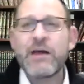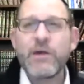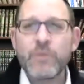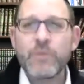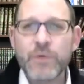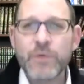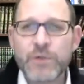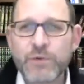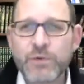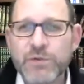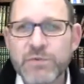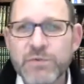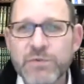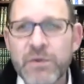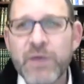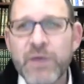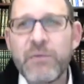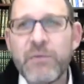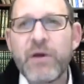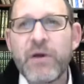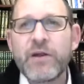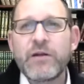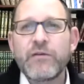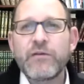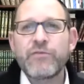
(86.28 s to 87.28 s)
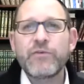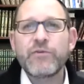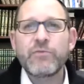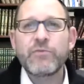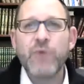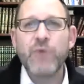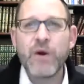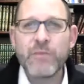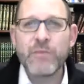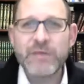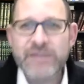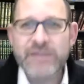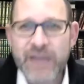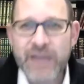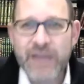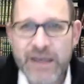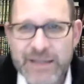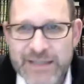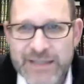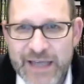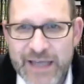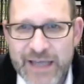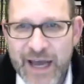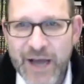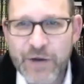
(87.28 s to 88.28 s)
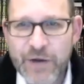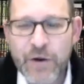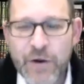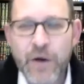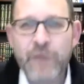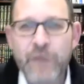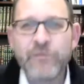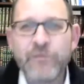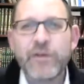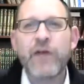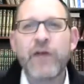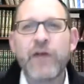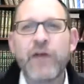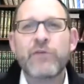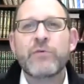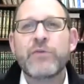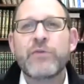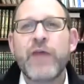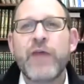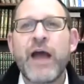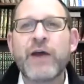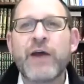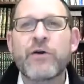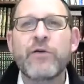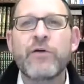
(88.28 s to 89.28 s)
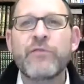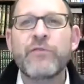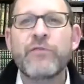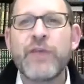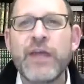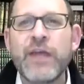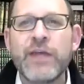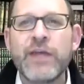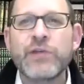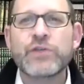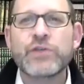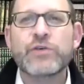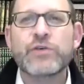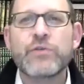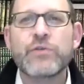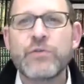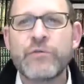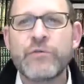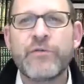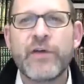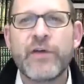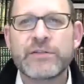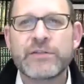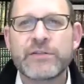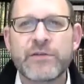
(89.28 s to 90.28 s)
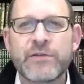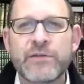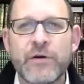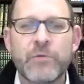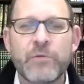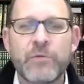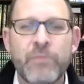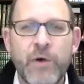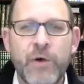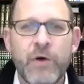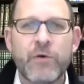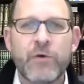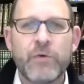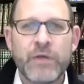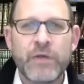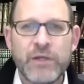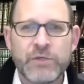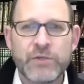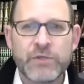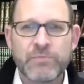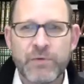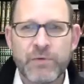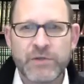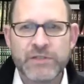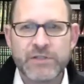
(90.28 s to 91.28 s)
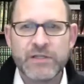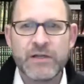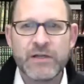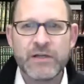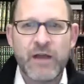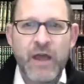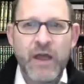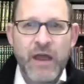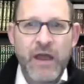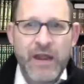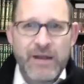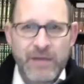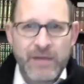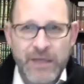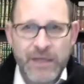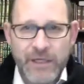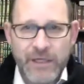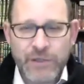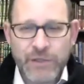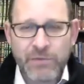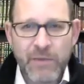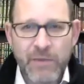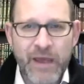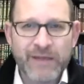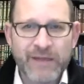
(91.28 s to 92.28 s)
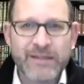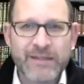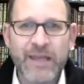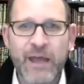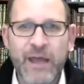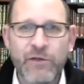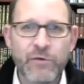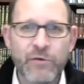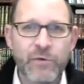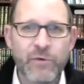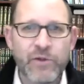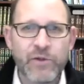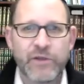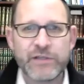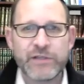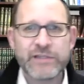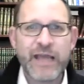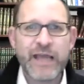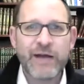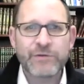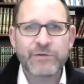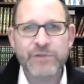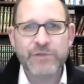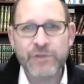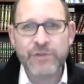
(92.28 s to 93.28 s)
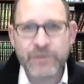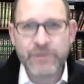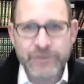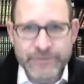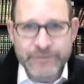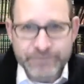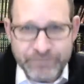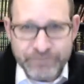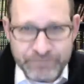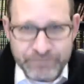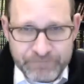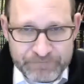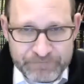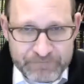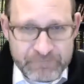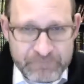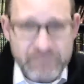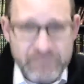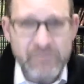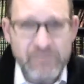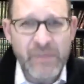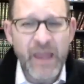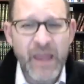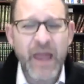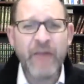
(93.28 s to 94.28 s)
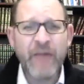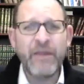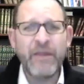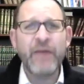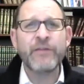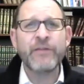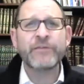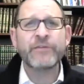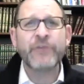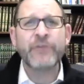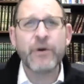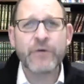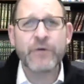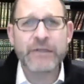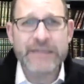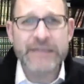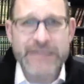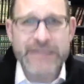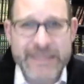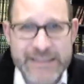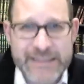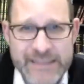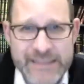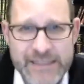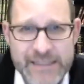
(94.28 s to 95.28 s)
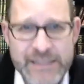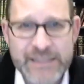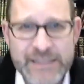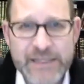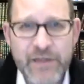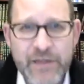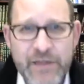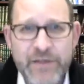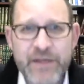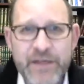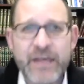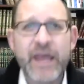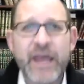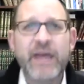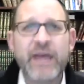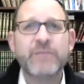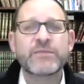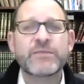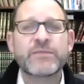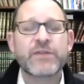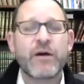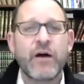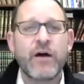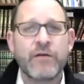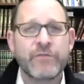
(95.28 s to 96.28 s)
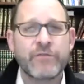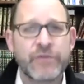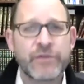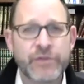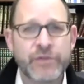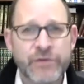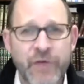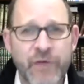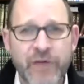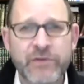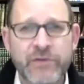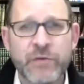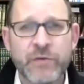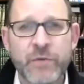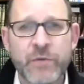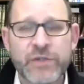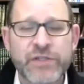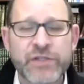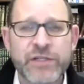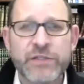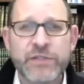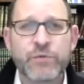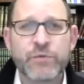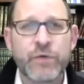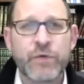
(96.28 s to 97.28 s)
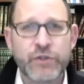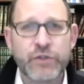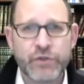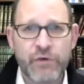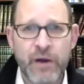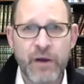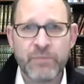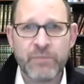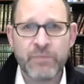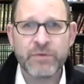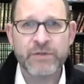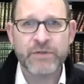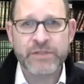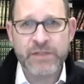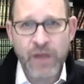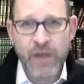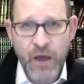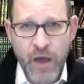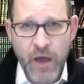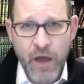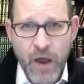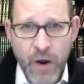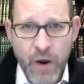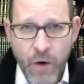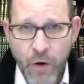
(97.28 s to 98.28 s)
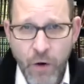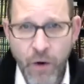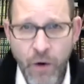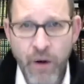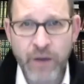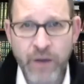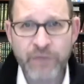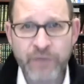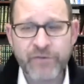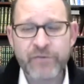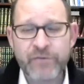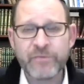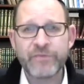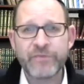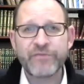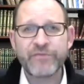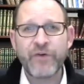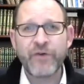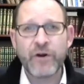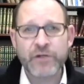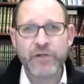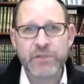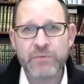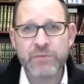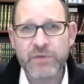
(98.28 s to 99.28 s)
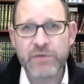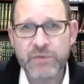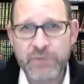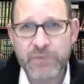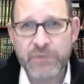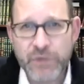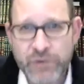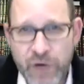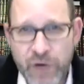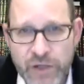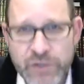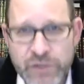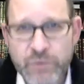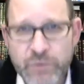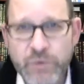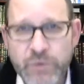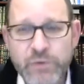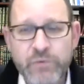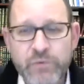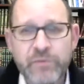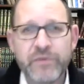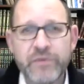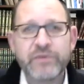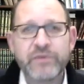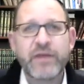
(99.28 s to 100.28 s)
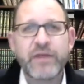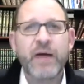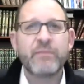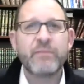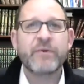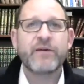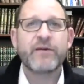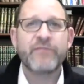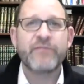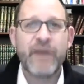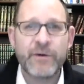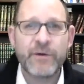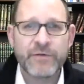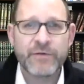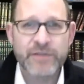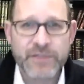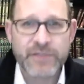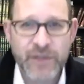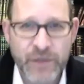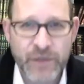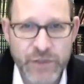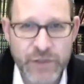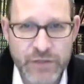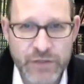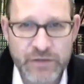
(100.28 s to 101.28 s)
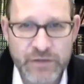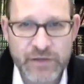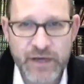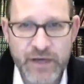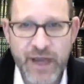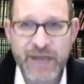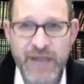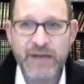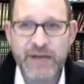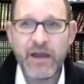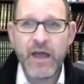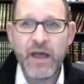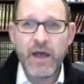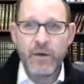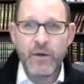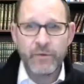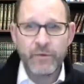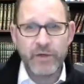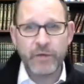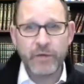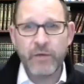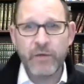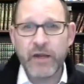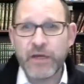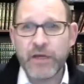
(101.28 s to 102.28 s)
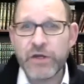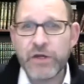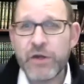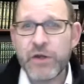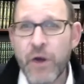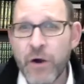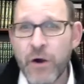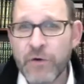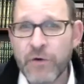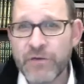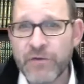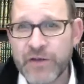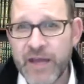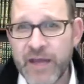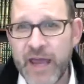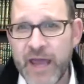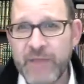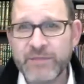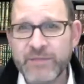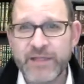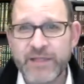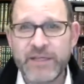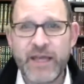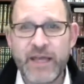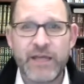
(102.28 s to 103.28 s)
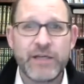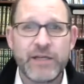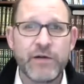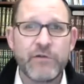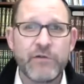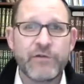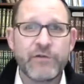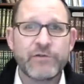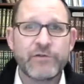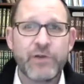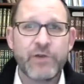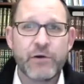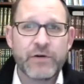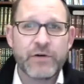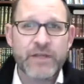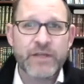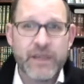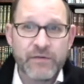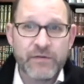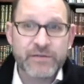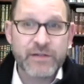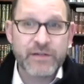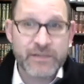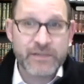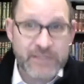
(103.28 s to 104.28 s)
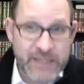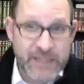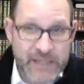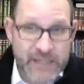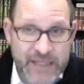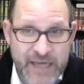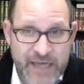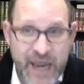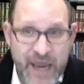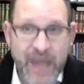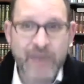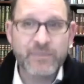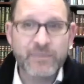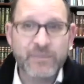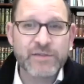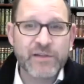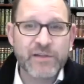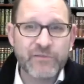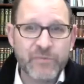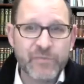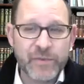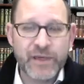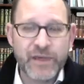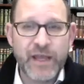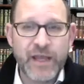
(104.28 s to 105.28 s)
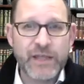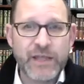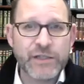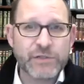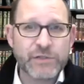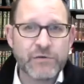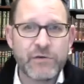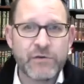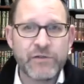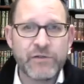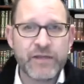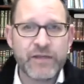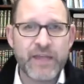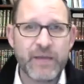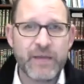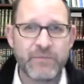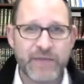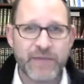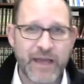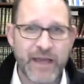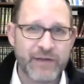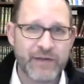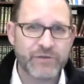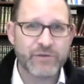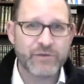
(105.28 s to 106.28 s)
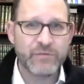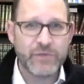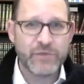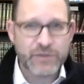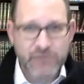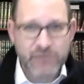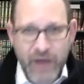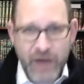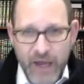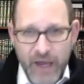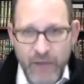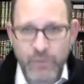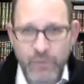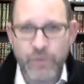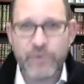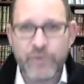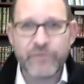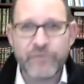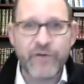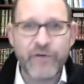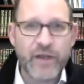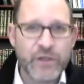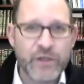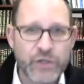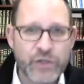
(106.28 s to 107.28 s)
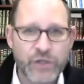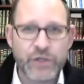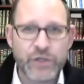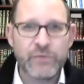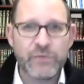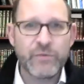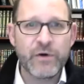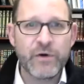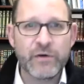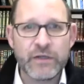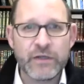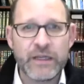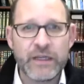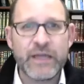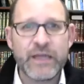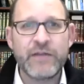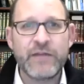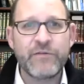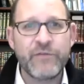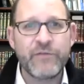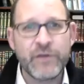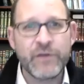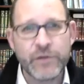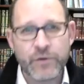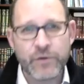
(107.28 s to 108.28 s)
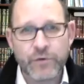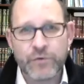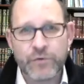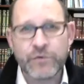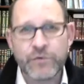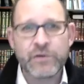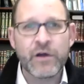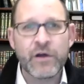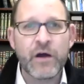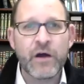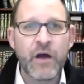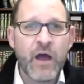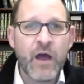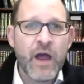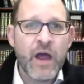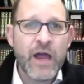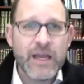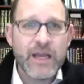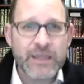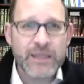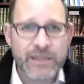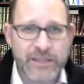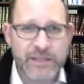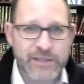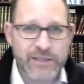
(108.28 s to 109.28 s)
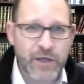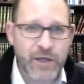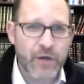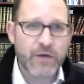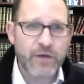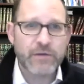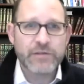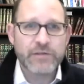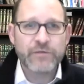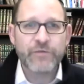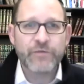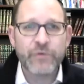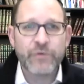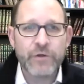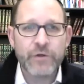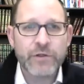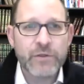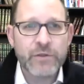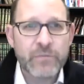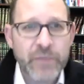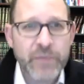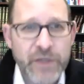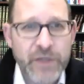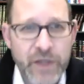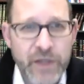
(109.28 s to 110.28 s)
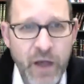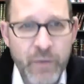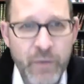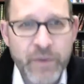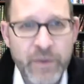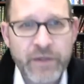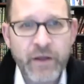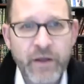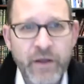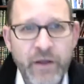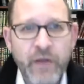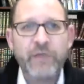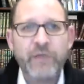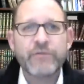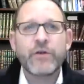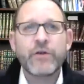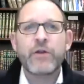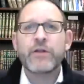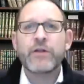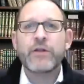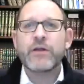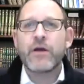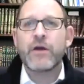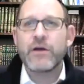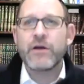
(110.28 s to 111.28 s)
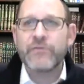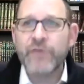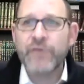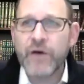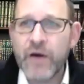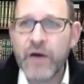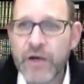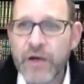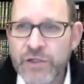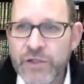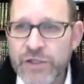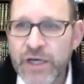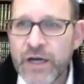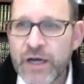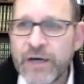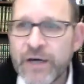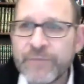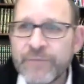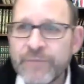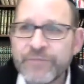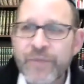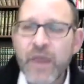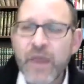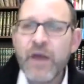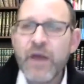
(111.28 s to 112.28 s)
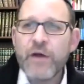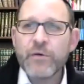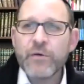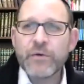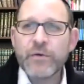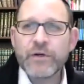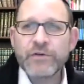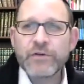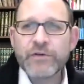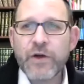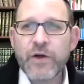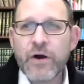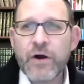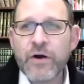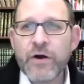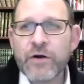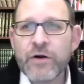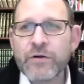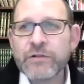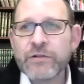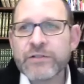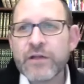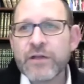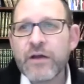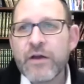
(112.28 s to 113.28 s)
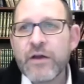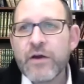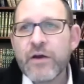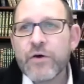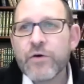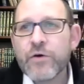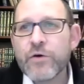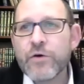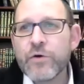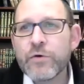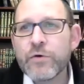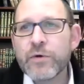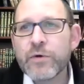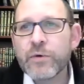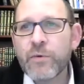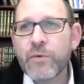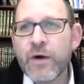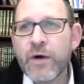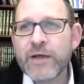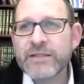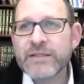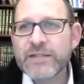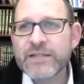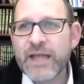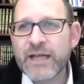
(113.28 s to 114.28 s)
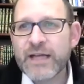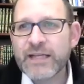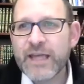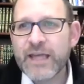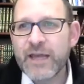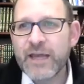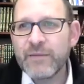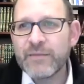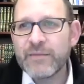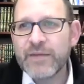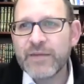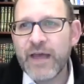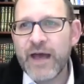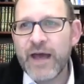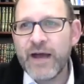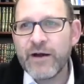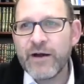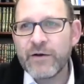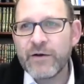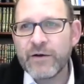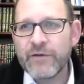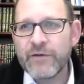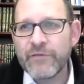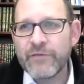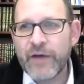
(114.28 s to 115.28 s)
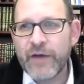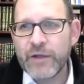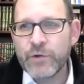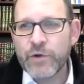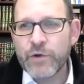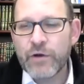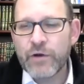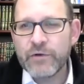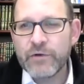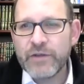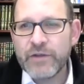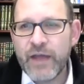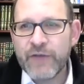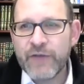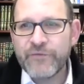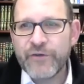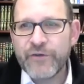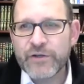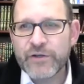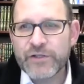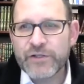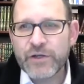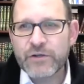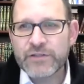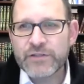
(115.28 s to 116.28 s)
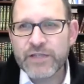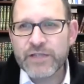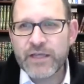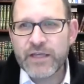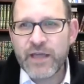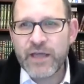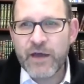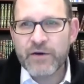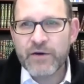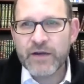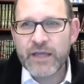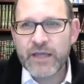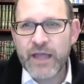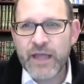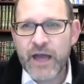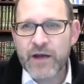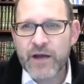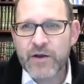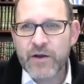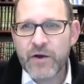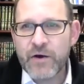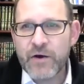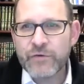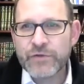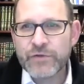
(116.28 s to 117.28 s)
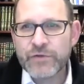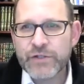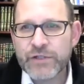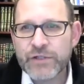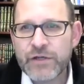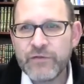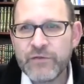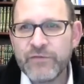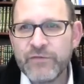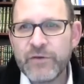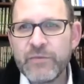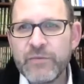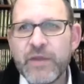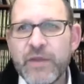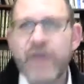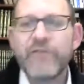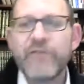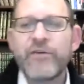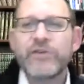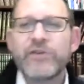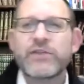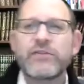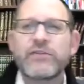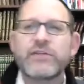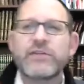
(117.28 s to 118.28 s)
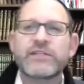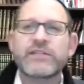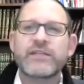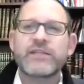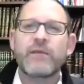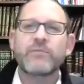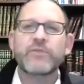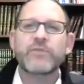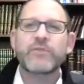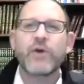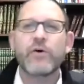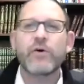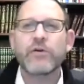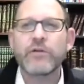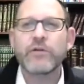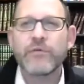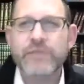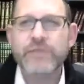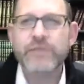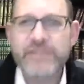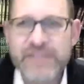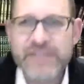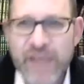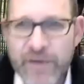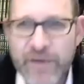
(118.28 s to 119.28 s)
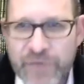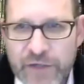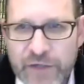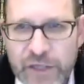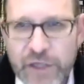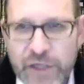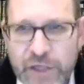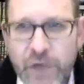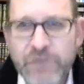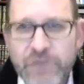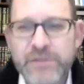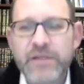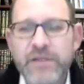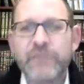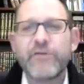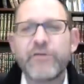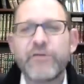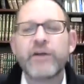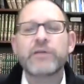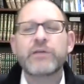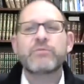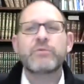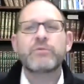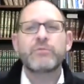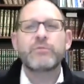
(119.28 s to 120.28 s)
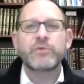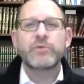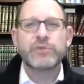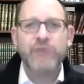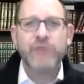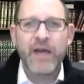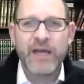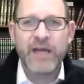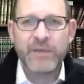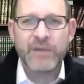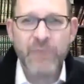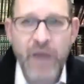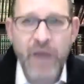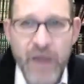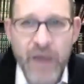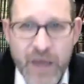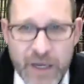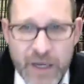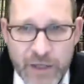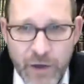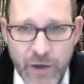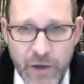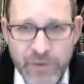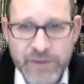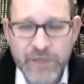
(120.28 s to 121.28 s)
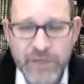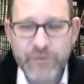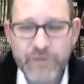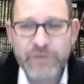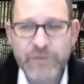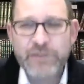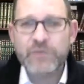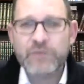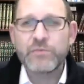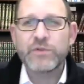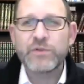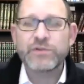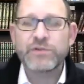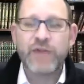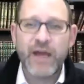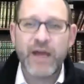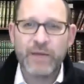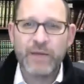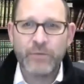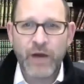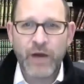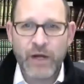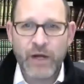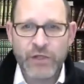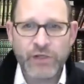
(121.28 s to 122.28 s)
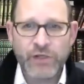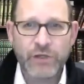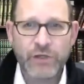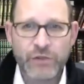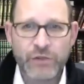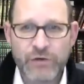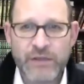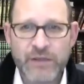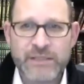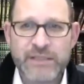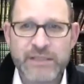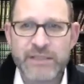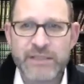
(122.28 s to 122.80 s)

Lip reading: which we'll speak about in a few moments. Yaakov, together with Yaakov, ish uve, so bo, each person, each man together with his household. And then the Torah lists the names of the Shvatim, which is what troubles all of the Mefarshim and the Midrashim, which will be the topic of our discussion tonight. We already know the names, and yet here the Torah gives us the names of Bnei Yisrael that came down to Mitzrayim. Reuven, Shimon, Levi, Yehuda, Yisachar, Zvulun, Binyamin, Dan, Naphtali, Gad, Asher. We're told who it was that came down. Vayukol Nefesh, Yotzei Yerech, Yaakov, Shivim Nefesh, and the sum total was 70. Yosef Hayab in Mitzrayim. Yosef was in Mitzrayim. Rashi addresses